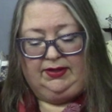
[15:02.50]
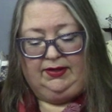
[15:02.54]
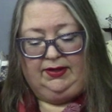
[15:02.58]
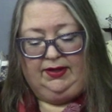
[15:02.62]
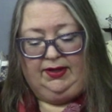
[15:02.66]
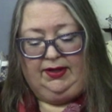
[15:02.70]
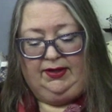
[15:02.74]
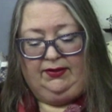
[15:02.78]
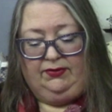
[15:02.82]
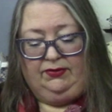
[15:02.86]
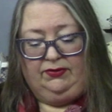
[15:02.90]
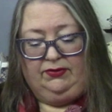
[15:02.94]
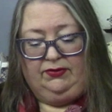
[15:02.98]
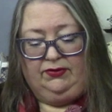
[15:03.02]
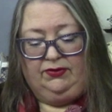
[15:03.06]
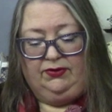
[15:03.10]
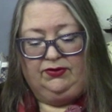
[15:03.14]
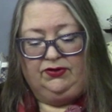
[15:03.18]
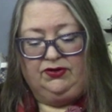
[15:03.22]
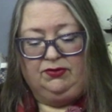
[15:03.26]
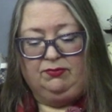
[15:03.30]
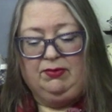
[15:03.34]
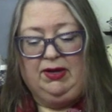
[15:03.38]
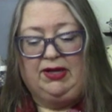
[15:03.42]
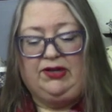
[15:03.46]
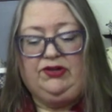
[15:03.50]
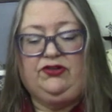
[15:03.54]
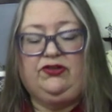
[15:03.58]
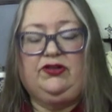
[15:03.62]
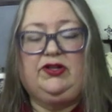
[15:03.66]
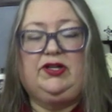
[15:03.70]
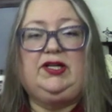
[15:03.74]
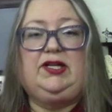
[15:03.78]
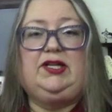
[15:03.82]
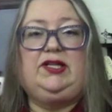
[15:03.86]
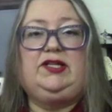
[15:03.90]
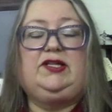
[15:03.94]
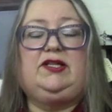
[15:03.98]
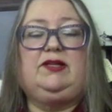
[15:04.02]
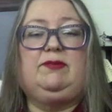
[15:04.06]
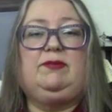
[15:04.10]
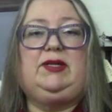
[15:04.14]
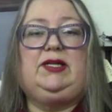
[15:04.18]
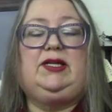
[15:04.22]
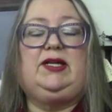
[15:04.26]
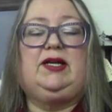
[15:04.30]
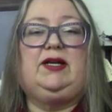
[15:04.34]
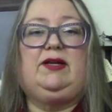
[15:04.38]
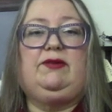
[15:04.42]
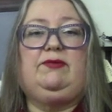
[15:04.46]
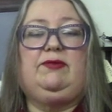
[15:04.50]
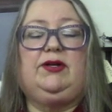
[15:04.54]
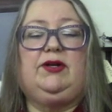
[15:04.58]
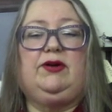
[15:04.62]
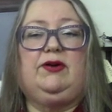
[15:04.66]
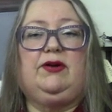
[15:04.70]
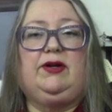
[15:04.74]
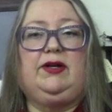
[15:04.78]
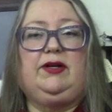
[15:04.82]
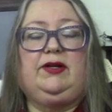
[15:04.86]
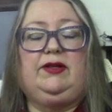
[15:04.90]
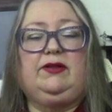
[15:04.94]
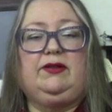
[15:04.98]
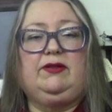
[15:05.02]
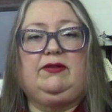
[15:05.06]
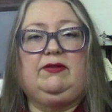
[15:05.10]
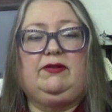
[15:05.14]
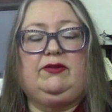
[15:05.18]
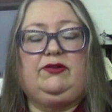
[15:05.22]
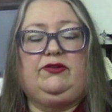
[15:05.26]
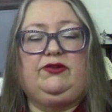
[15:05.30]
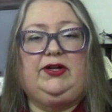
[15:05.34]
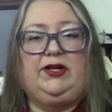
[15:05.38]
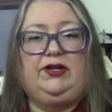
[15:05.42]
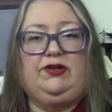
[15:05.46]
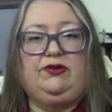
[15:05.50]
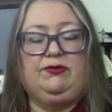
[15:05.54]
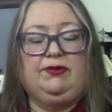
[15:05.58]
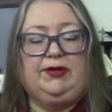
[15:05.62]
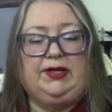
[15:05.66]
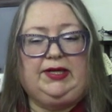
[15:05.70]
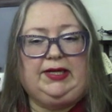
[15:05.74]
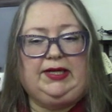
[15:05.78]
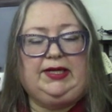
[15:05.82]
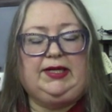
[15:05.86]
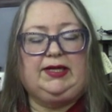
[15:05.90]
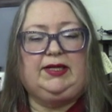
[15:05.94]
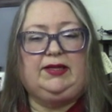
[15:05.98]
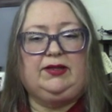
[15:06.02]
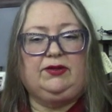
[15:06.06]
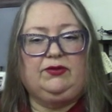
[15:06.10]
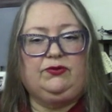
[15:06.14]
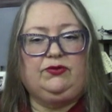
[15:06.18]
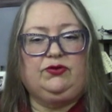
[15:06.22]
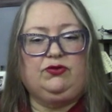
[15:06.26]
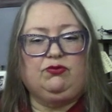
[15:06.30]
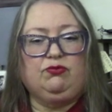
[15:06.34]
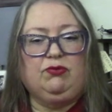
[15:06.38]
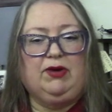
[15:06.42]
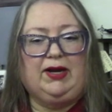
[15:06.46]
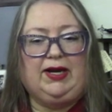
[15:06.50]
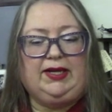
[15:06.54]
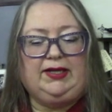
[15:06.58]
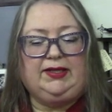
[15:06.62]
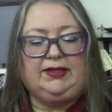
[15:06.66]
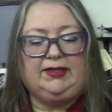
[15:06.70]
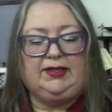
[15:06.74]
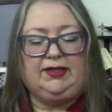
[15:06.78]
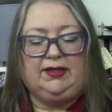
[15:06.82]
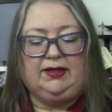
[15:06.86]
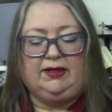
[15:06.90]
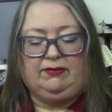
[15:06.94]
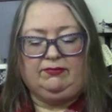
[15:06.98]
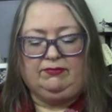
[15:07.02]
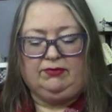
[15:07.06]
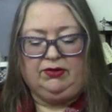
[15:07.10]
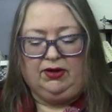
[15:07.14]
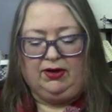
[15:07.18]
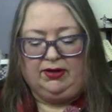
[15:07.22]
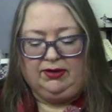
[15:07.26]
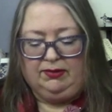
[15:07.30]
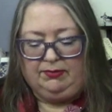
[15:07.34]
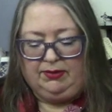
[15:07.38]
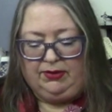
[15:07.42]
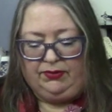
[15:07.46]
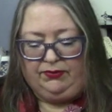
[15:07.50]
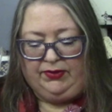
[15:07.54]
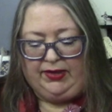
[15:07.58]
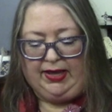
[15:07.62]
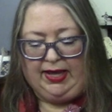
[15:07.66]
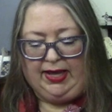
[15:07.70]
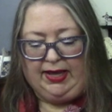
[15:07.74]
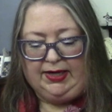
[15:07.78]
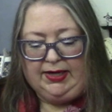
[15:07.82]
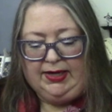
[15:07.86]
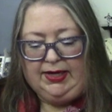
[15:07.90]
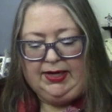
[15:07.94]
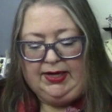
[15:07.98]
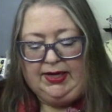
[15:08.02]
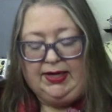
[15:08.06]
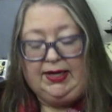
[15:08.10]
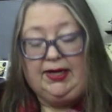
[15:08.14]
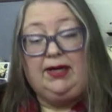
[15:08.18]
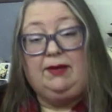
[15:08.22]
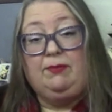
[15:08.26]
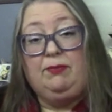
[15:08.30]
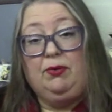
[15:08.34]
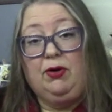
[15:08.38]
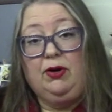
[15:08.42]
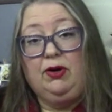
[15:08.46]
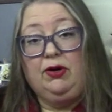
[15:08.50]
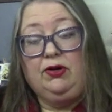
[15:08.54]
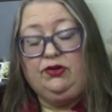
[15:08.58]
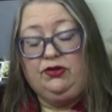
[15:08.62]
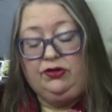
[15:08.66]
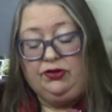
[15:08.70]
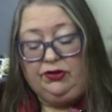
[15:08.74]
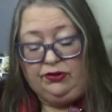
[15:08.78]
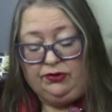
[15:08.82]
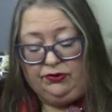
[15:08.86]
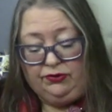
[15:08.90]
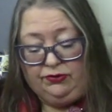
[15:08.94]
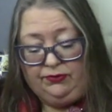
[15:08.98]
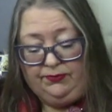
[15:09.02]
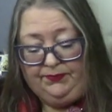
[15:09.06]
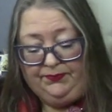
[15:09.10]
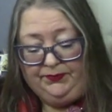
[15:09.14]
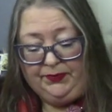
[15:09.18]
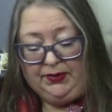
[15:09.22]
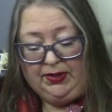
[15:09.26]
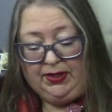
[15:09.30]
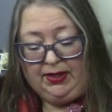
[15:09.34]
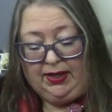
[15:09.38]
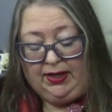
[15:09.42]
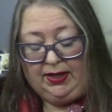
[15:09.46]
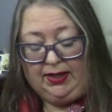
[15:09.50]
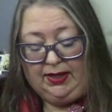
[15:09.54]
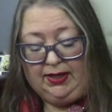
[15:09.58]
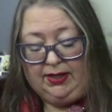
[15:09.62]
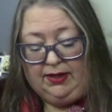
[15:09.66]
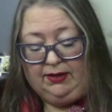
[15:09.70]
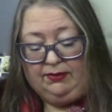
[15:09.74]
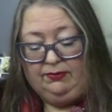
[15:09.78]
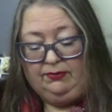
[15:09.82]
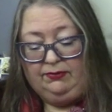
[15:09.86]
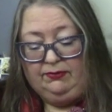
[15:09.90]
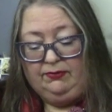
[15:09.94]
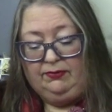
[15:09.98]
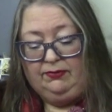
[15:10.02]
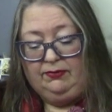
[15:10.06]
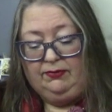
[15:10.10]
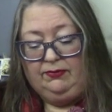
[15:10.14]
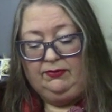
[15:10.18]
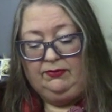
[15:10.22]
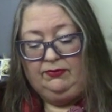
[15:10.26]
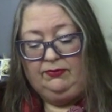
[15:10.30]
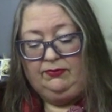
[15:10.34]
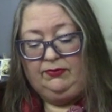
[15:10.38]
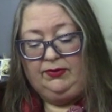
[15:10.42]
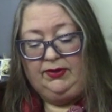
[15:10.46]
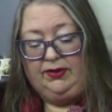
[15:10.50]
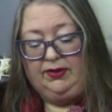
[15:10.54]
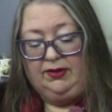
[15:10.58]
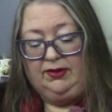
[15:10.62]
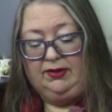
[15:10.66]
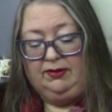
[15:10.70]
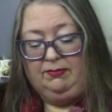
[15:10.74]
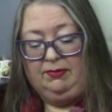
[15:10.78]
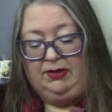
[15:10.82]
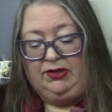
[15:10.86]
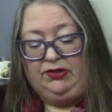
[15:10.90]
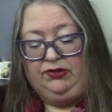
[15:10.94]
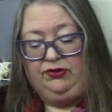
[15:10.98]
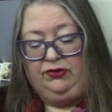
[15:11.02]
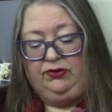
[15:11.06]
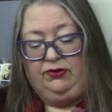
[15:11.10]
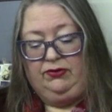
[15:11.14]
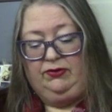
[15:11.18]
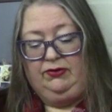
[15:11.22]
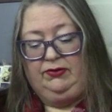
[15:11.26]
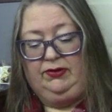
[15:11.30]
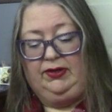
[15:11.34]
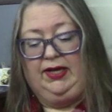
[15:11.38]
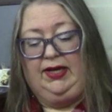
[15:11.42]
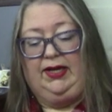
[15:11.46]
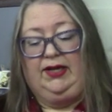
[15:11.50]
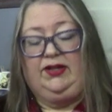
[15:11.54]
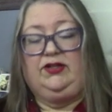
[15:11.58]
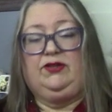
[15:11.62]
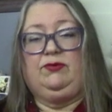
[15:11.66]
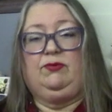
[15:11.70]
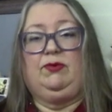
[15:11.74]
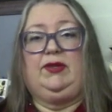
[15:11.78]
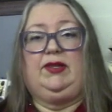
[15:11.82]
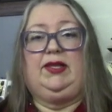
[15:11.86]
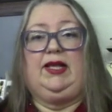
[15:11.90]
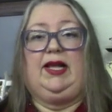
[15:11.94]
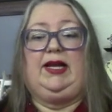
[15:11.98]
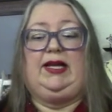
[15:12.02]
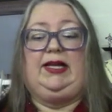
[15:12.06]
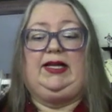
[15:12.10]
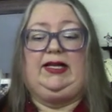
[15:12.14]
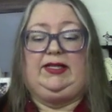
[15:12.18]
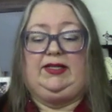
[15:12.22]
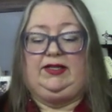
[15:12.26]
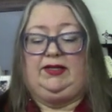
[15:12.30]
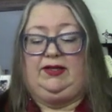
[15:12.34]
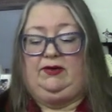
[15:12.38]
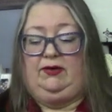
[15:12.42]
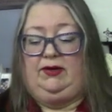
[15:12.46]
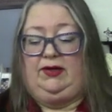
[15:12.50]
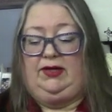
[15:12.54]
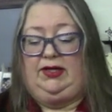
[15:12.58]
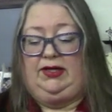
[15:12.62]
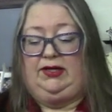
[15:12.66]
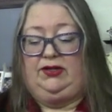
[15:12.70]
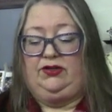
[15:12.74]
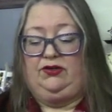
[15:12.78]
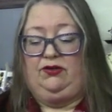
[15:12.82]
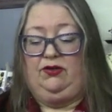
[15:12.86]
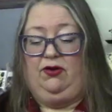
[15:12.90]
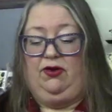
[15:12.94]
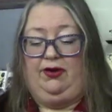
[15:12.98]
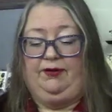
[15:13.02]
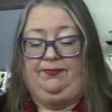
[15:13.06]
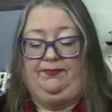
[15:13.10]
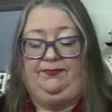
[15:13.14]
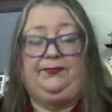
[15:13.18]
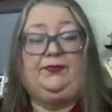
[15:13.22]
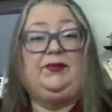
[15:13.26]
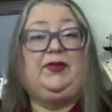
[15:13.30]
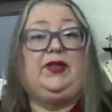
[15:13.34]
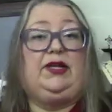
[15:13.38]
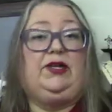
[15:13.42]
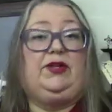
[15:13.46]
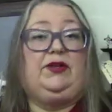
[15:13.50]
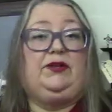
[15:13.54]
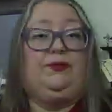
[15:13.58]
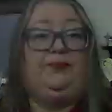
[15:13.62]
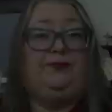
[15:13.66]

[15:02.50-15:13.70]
And there's much that needs to be done regarding the Jay Treaty and those rights. And I'll talk about that in part 2 with the Mitchell case, what that is and is not. Thank you.